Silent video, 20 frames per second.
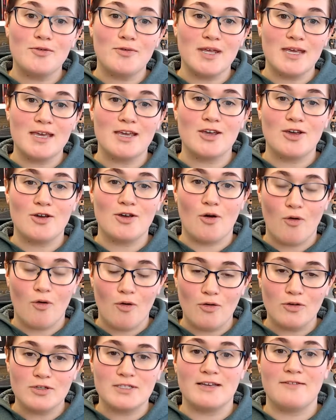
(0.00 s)
unique
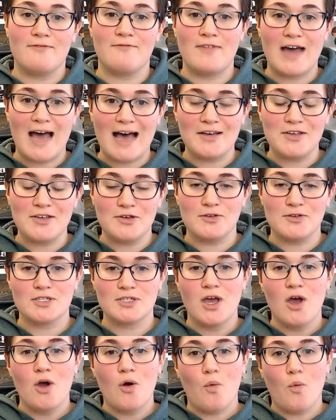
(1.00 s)
goals and values,
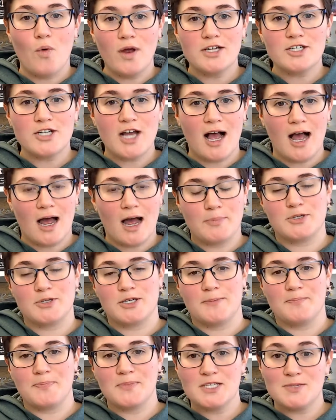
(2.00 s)
which
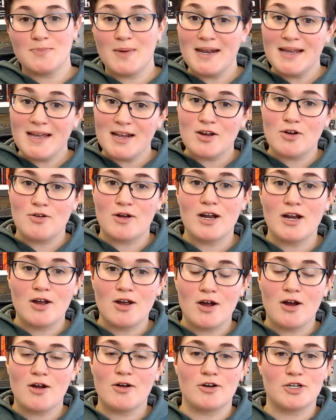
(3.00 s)
option, spending on a credit
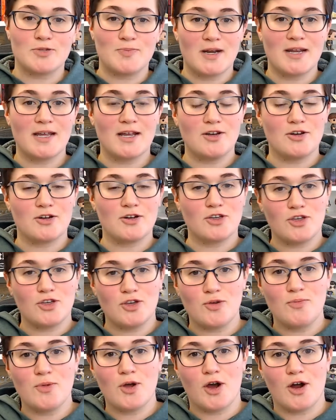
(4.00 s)
card or spending on your
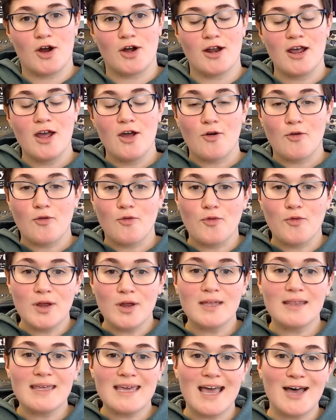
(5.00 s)
Qube card,
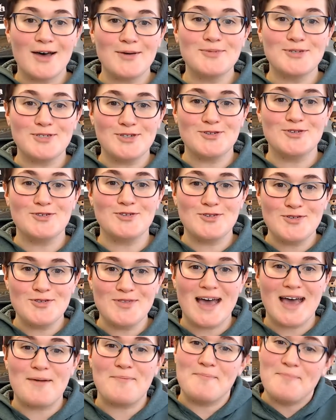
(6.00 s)
really helps you do
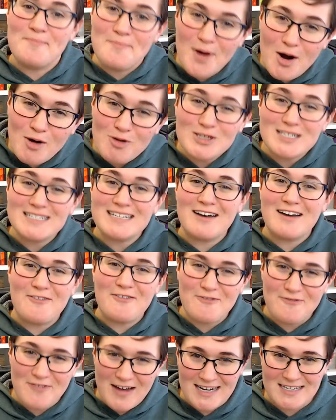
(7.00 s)
that most
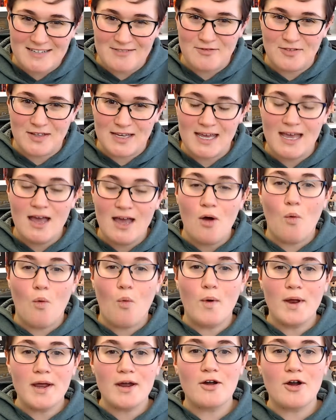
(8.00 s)
effectively?
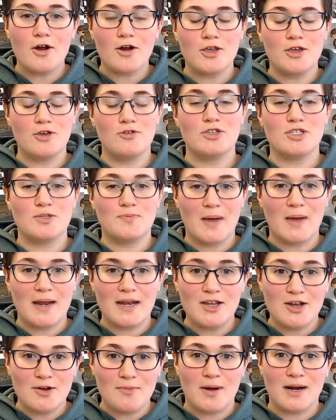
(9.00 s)
Where are you
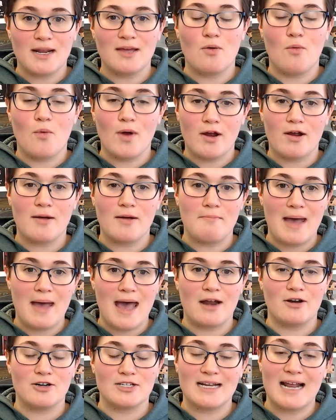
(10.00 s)
spending your money where it
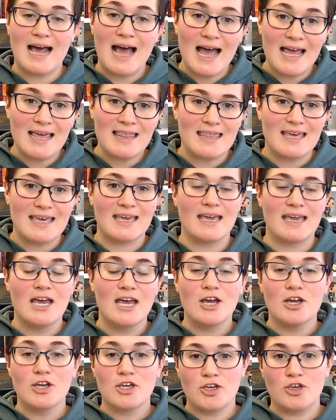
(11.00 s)
matters? And I think
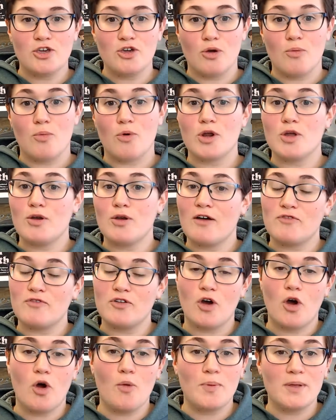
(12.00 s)
Qube, where you have
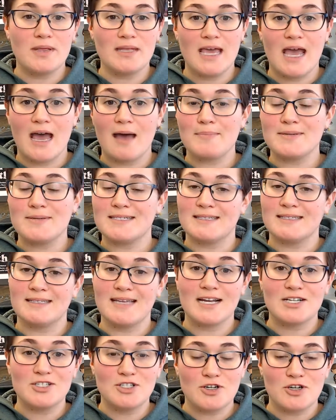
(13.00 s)
to open the app,
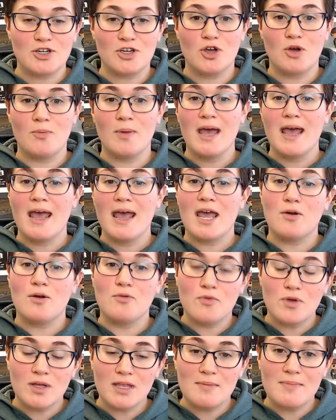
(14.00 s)
select your Qube,
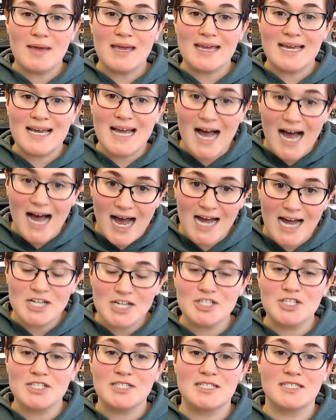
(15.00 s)
and really make
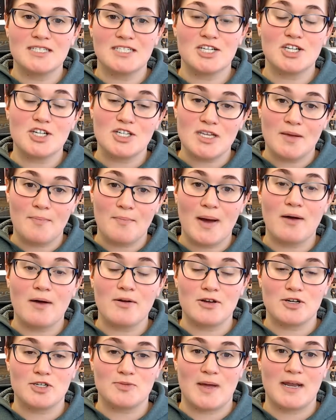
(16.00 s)
conscious decisions about
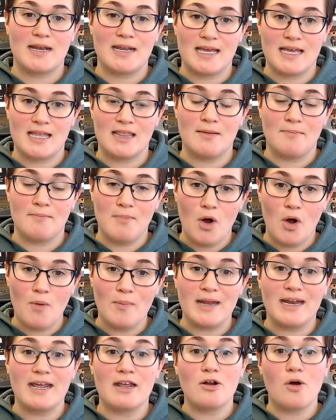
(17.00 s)
your spending in the
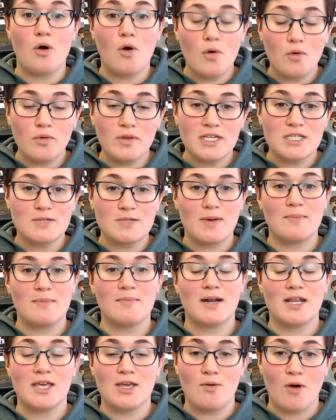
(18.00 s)
moment and only spend
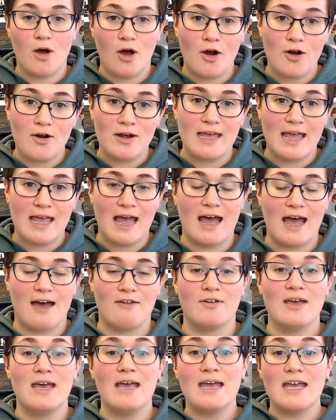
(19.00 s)
money you already
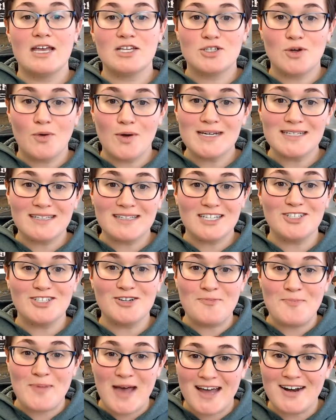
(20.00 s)
have, is going to let
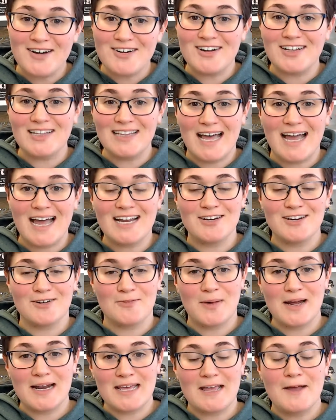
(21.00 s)
you better align your
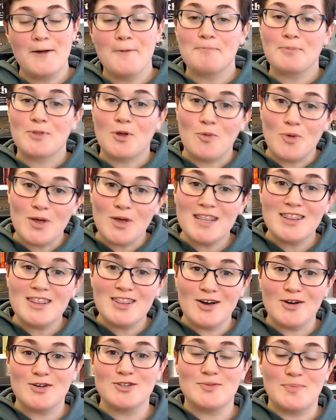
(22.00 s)
money with
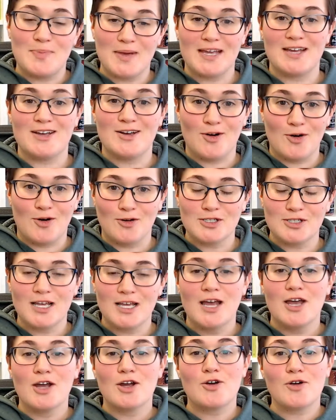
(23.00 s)
those big goals.
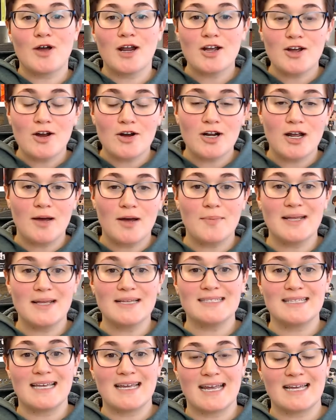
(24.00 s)
Credit card
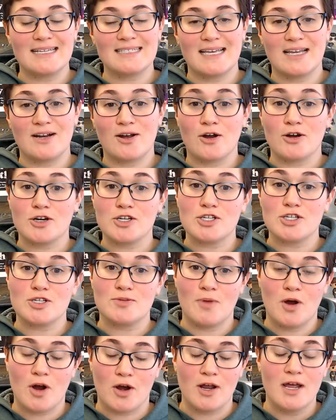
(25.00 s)
companies, like I said, are
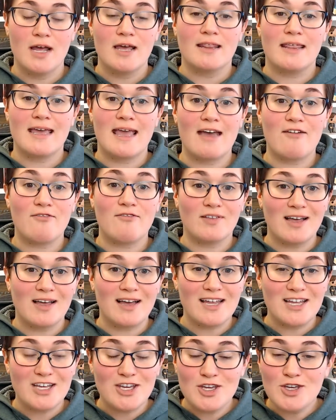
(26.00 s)
smart. They have
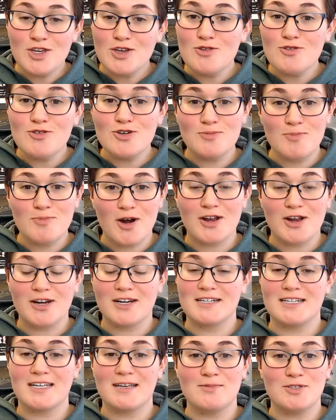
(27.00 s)
huge
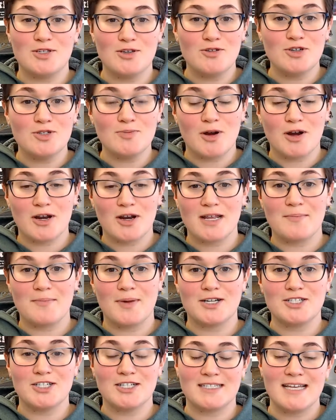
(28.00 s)
marketing teams, huge marketing
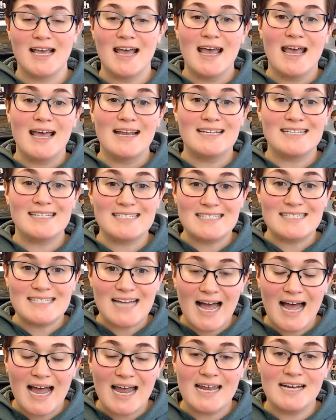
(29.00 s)
budgets
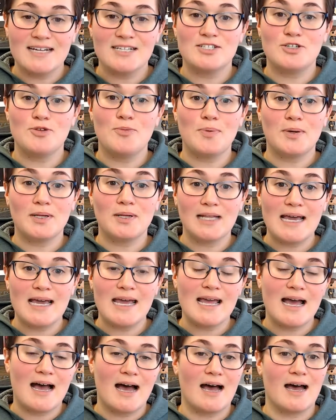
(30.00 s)
designed to
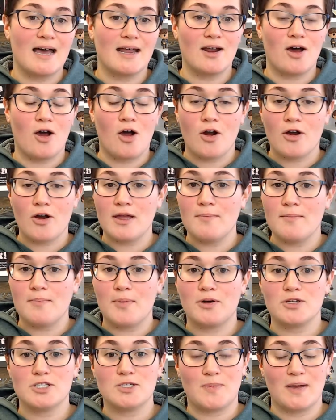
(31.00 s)
play on our
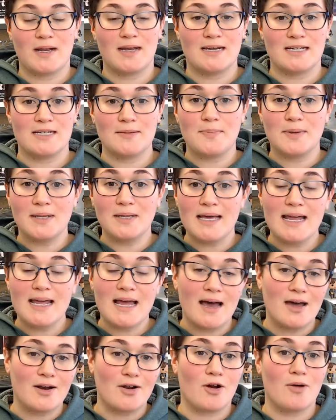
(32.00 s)
impulse spending, to play
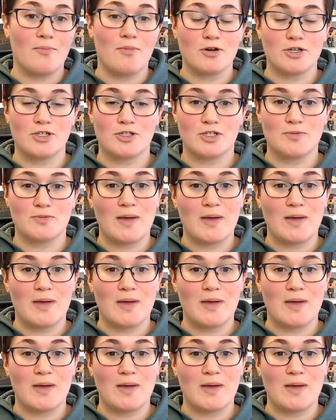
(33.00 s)
on our emotional